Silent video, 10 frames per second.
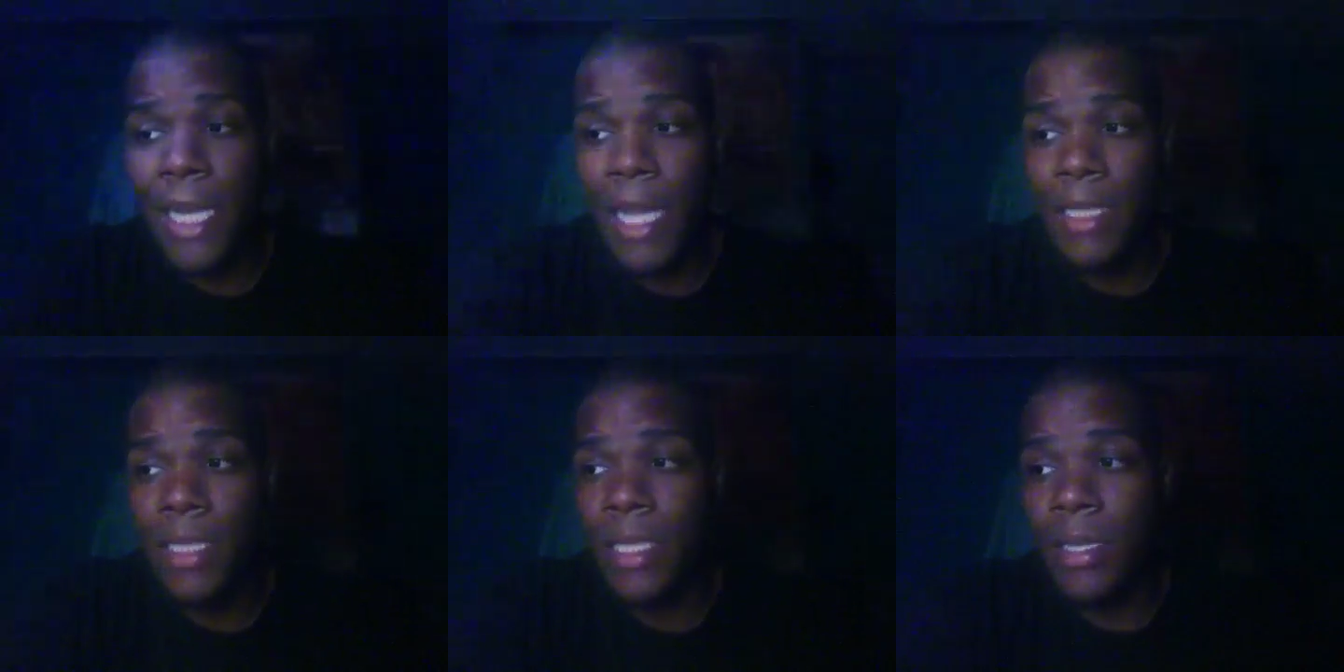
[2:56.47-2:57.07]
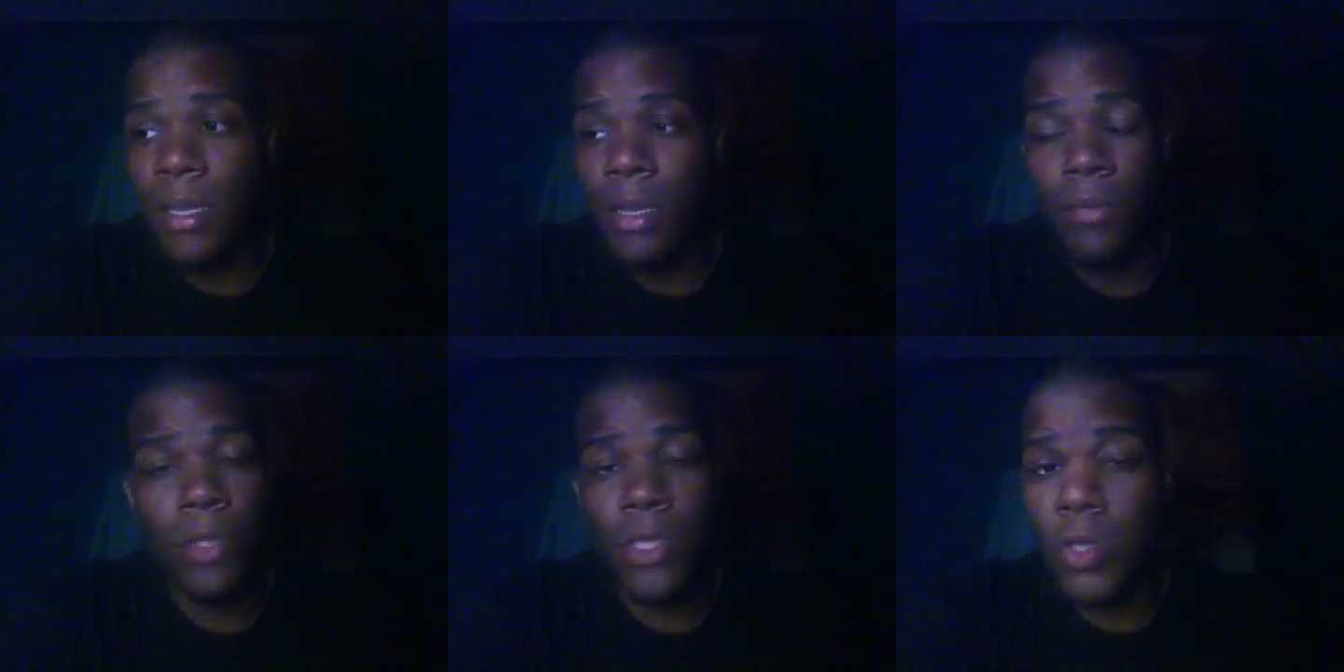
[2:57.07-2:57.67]
I just think
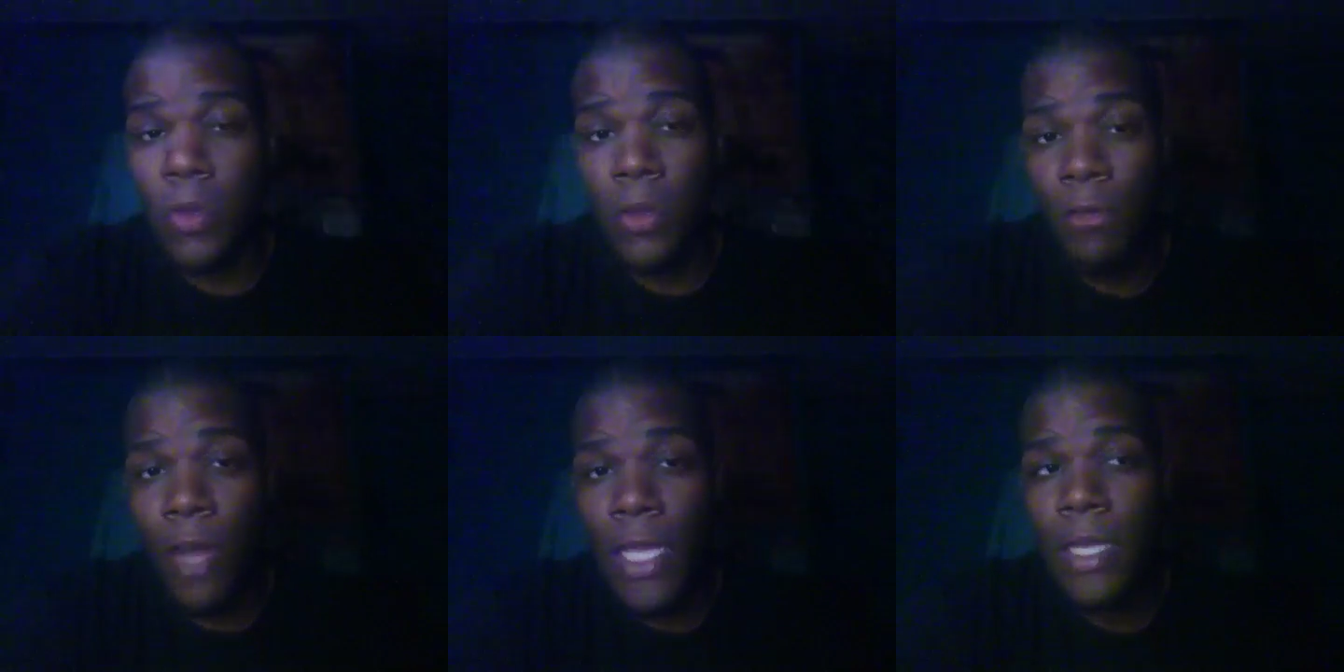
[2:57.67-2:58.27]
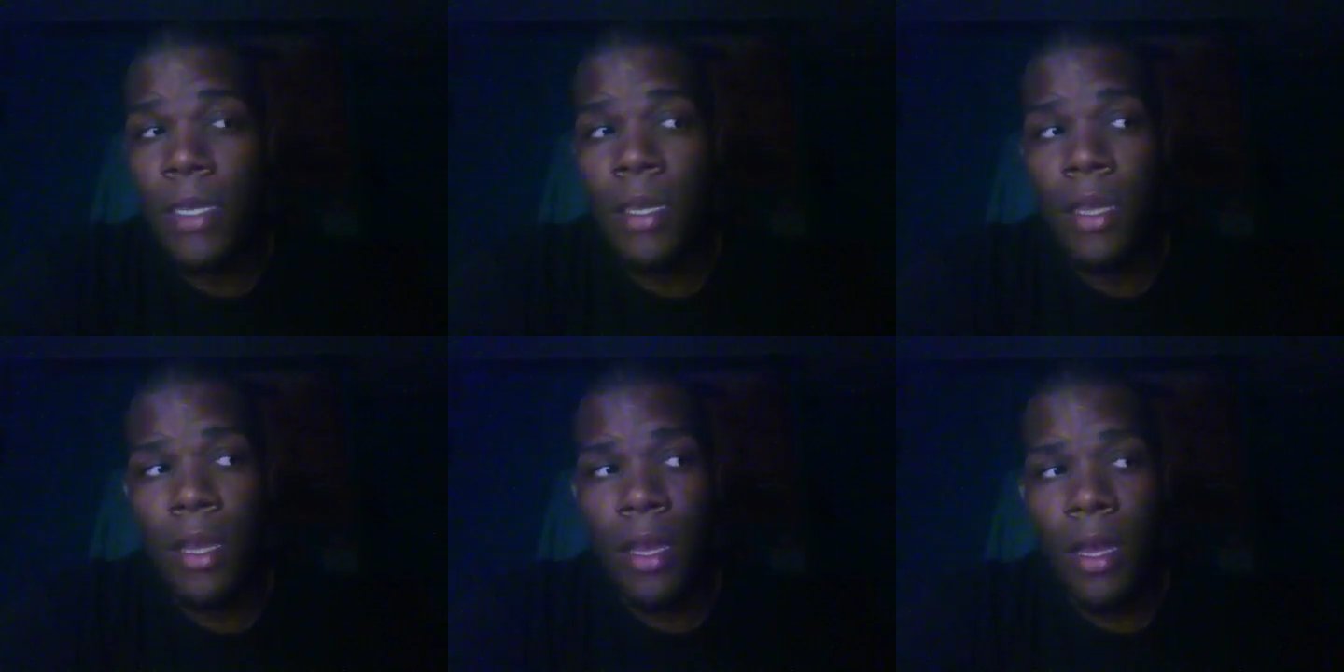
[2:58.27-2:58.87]
controlled the fight.
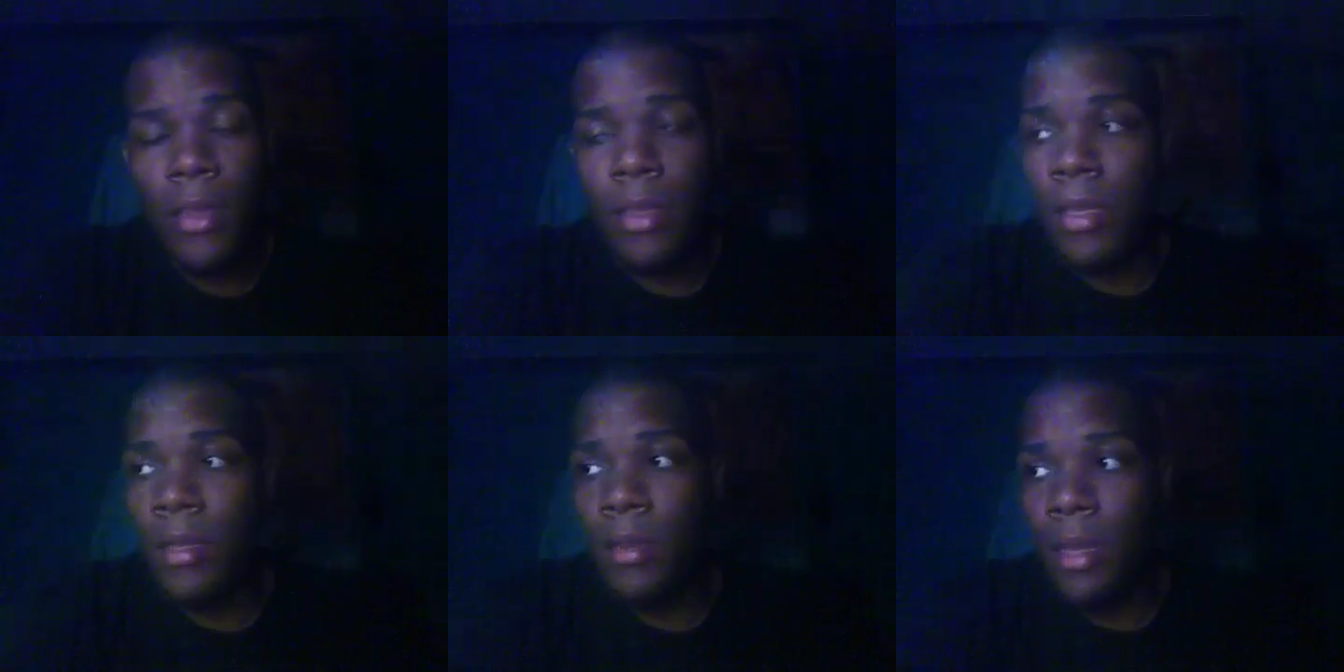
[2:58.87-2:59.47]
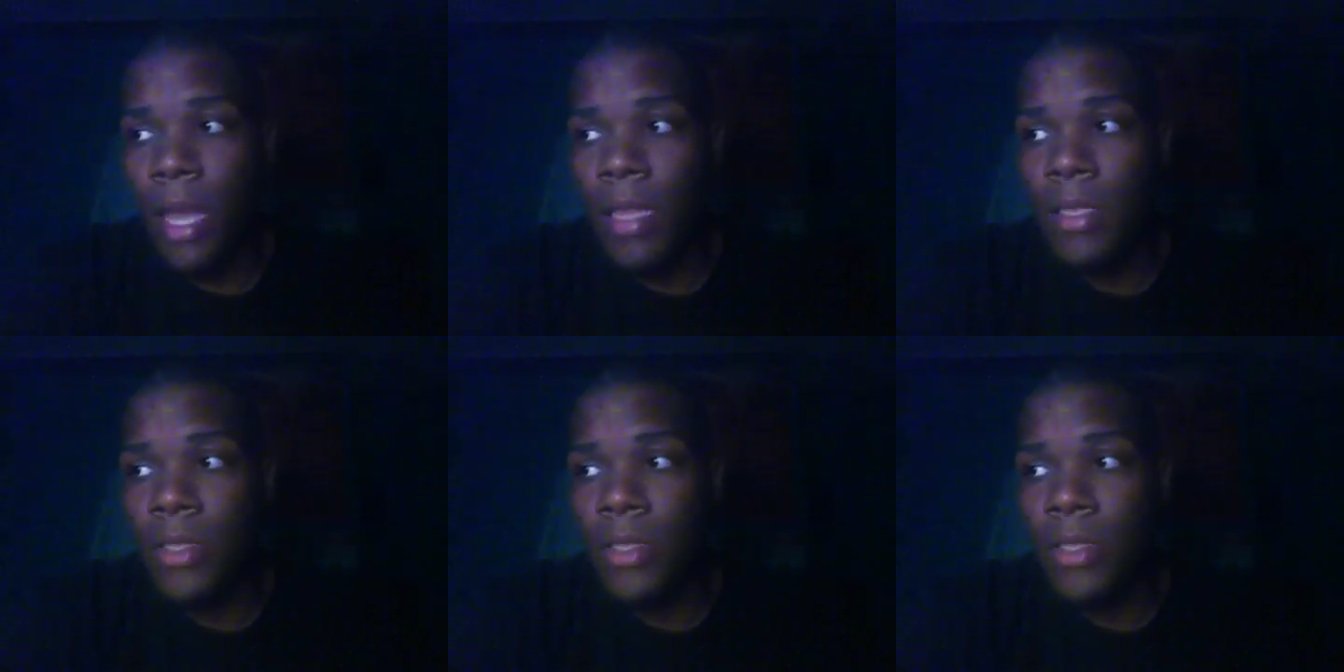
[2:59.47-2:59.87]
I think a lot of the